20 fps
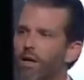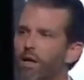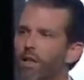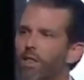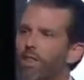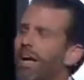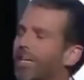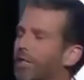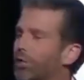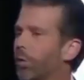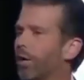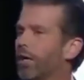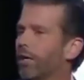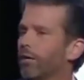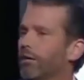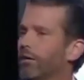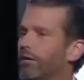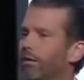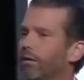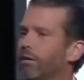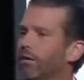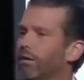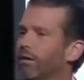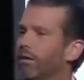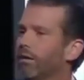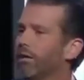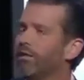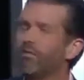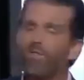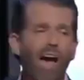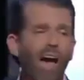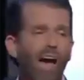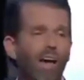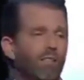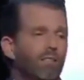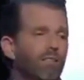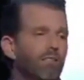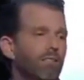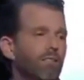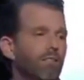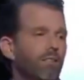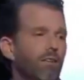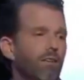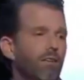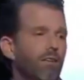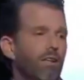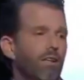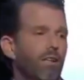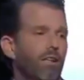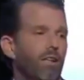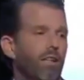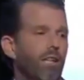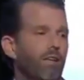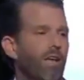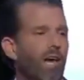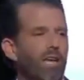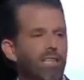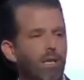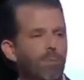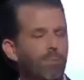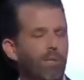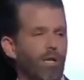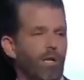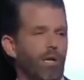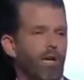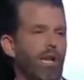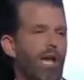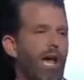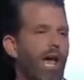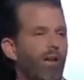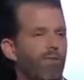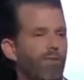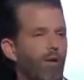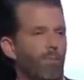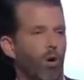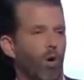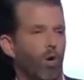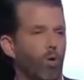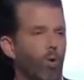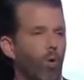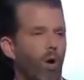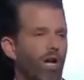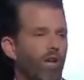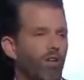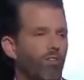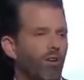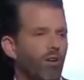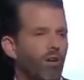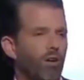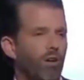that's what they've got. They've got the ability to have it both ways.